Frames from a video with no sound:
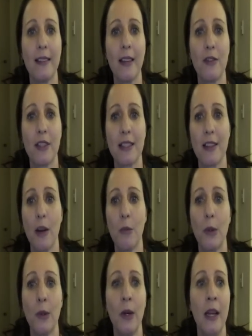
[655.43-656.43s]
So, for
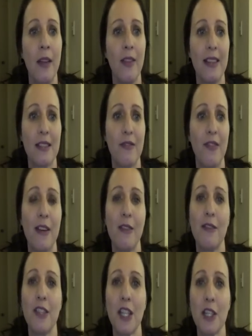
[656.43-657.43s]
example, this fear
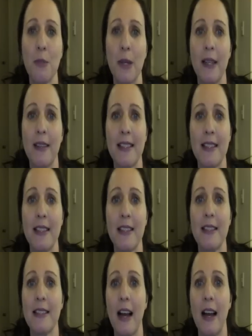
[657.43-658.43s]
of judgment, this
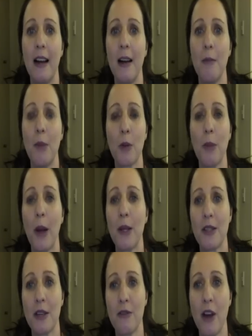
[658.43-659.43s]
is a blog
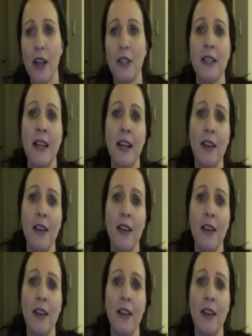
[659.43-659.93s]
post I wrote